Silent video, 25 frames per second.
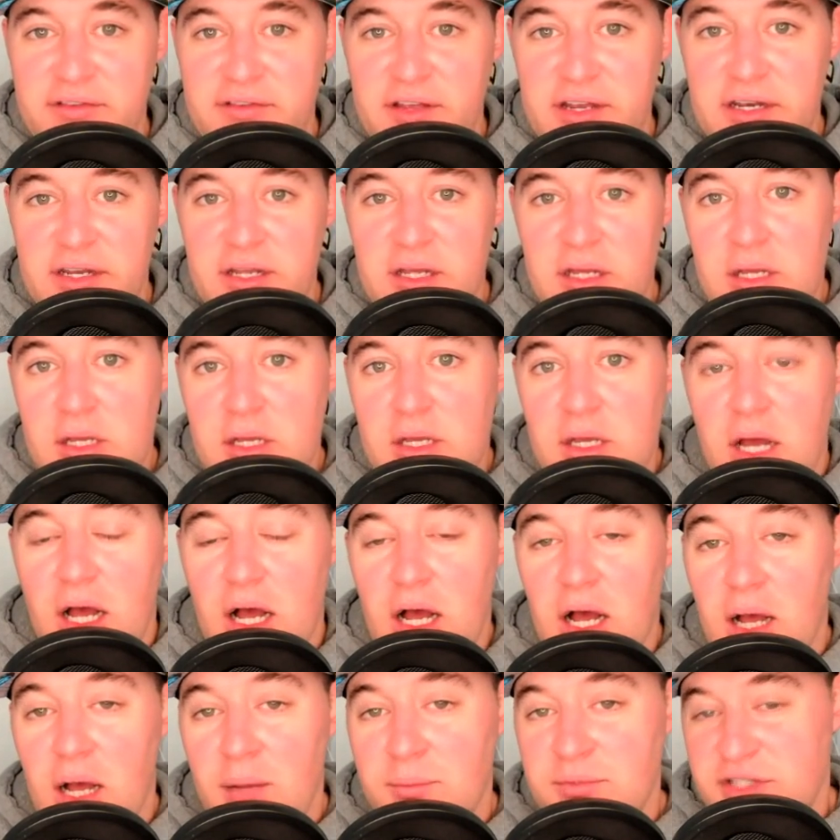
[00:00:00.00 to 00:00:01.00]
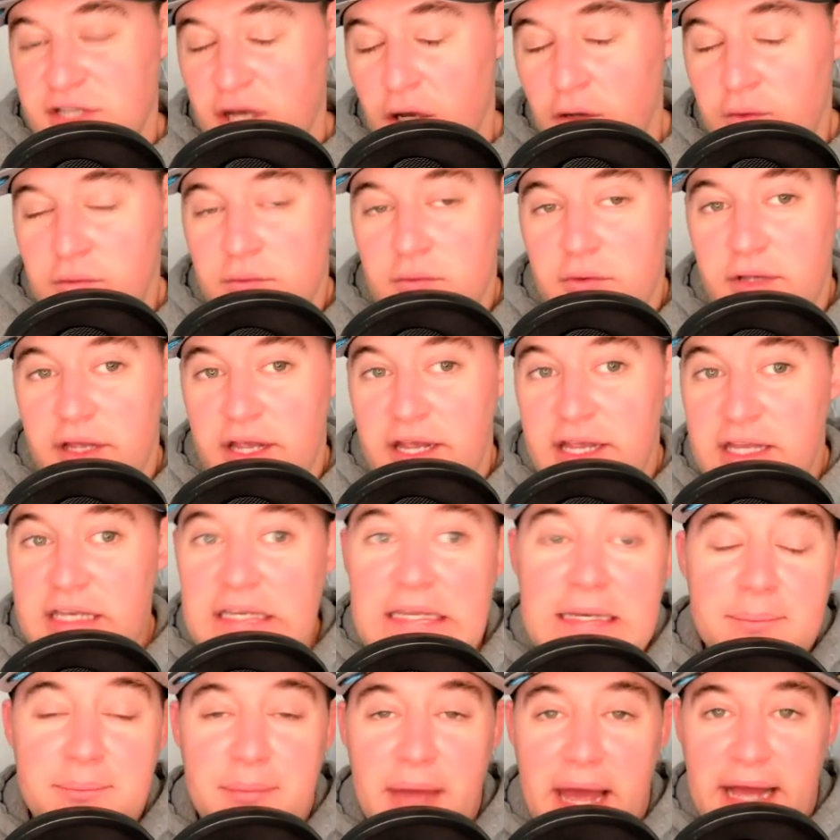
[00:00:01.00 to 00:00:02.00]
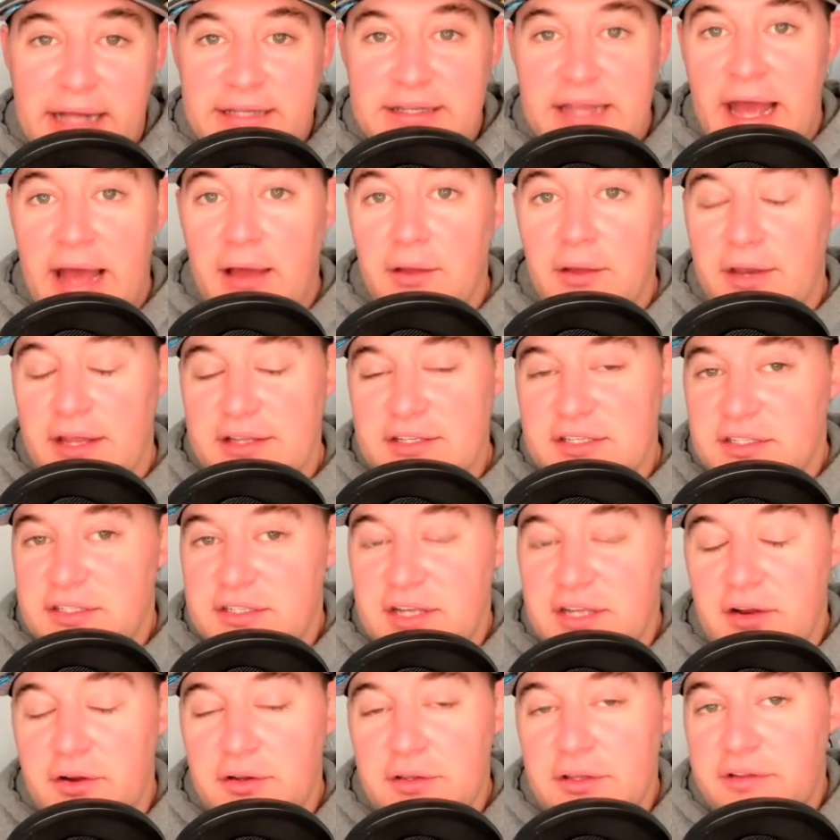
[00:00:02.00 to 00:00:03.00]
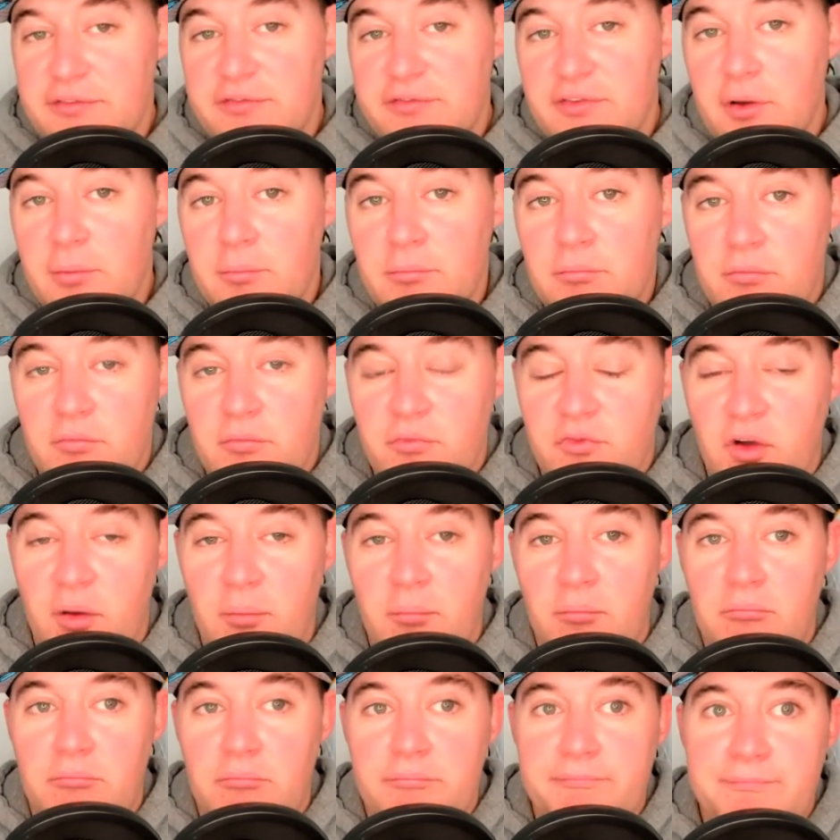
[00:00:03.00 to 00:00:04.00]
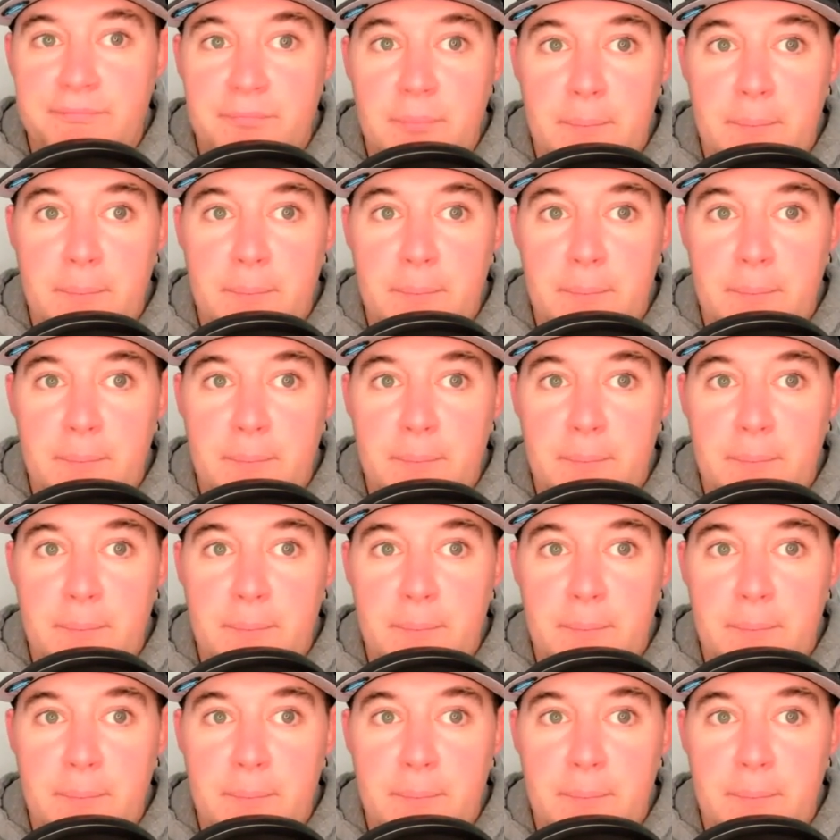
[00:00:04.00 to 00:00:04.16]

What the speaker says: And so he didn't back down necessarily from